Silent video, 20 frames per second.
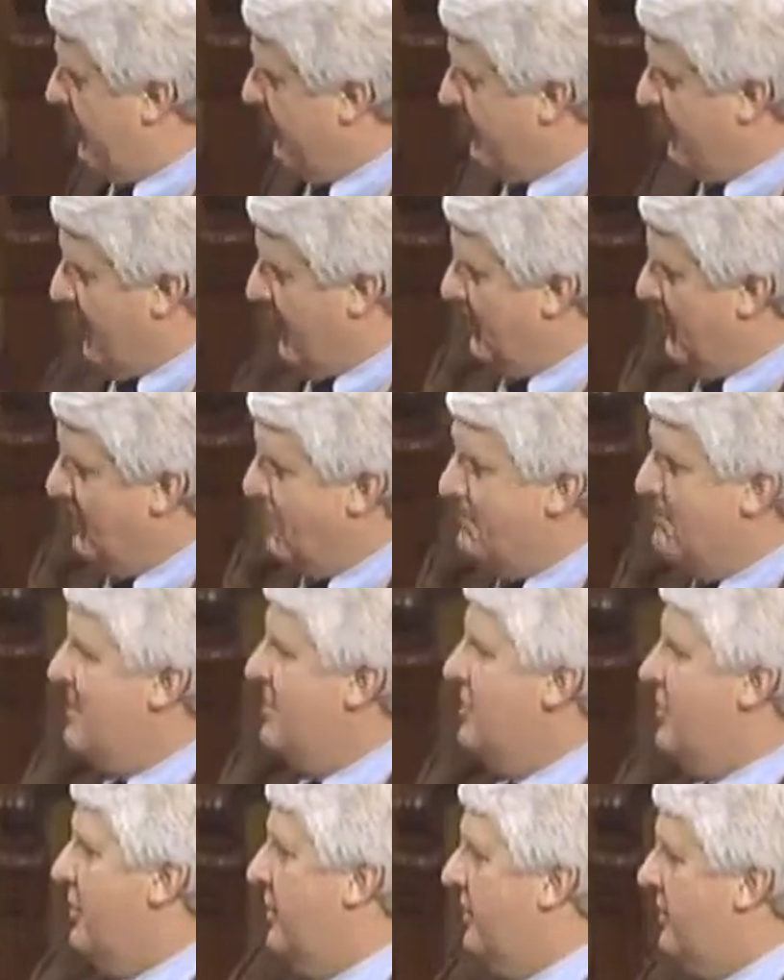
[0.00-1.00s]
from a
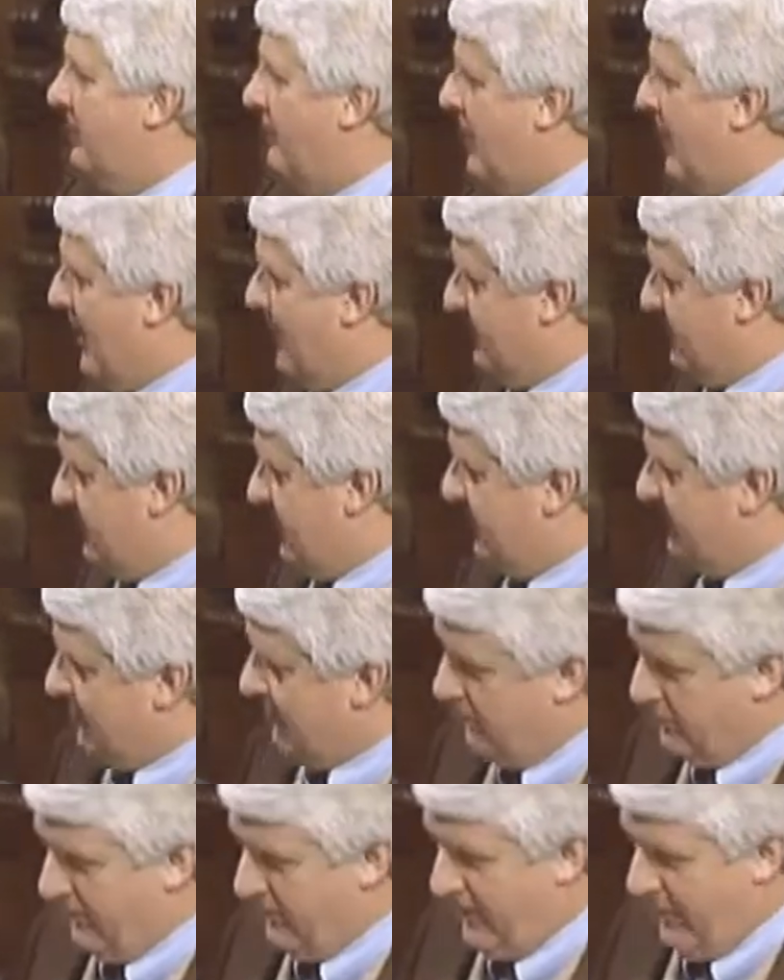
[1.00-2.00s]
myriad of options
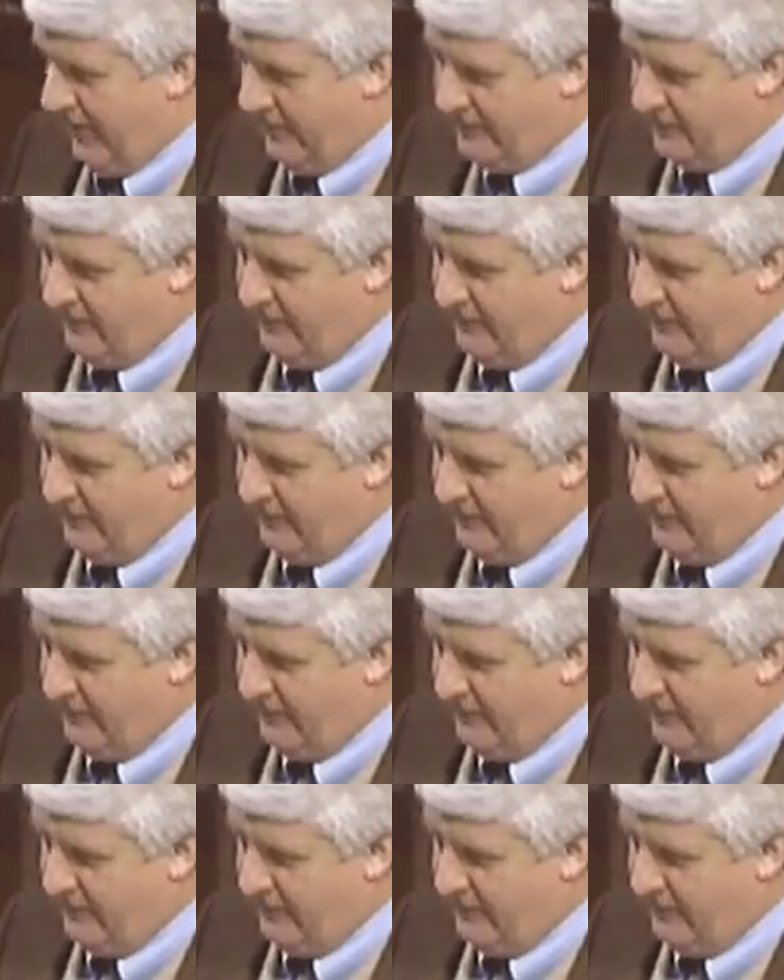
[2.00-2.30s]
that are there.